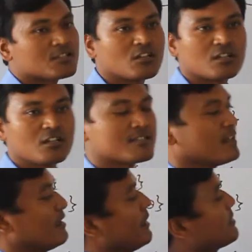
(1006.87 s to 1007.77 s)
the
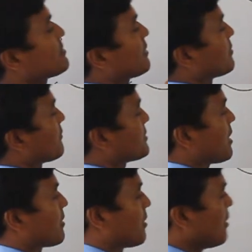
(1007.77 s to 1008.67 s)
circles, inside the
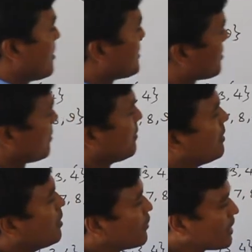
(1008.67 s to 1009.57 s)
rectangle. But
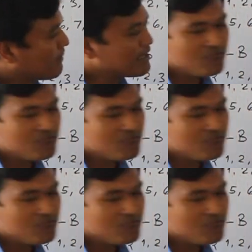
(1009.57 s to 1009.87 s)
okay, Venn